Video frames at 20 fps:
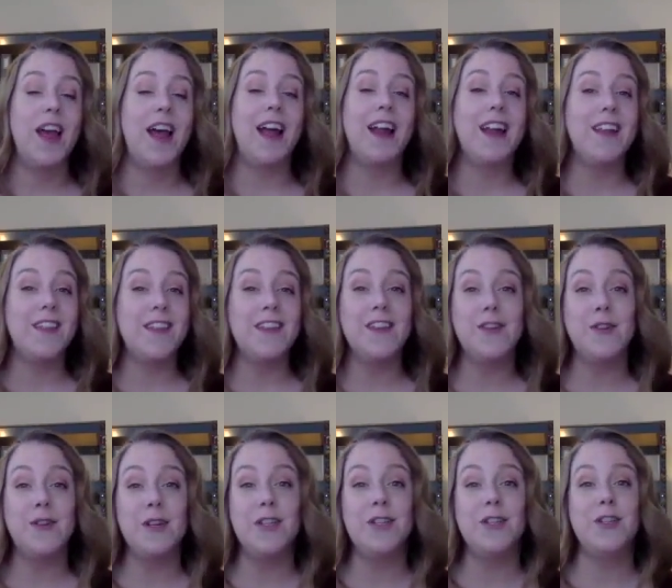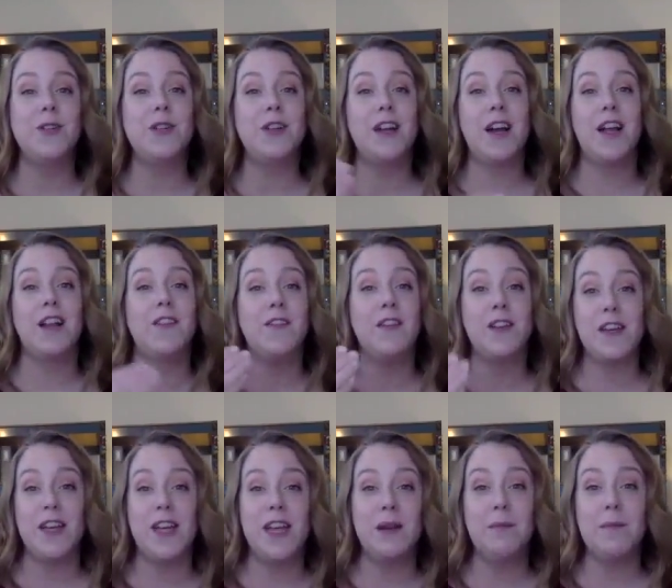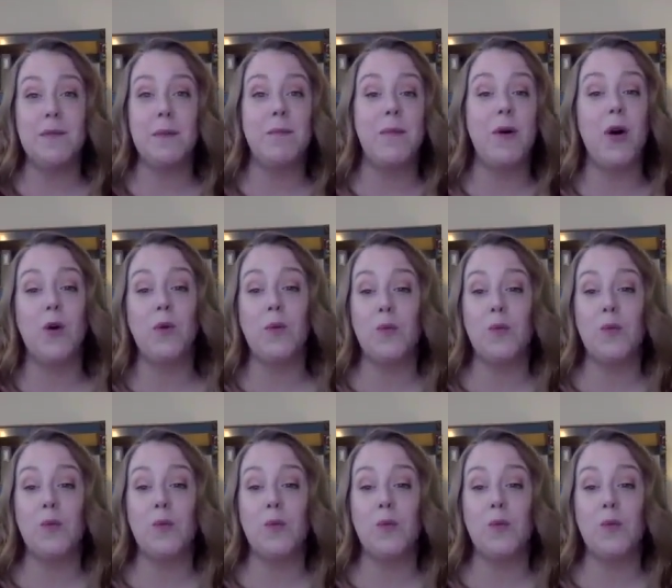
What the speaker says: anything you can do to kind of keep the ball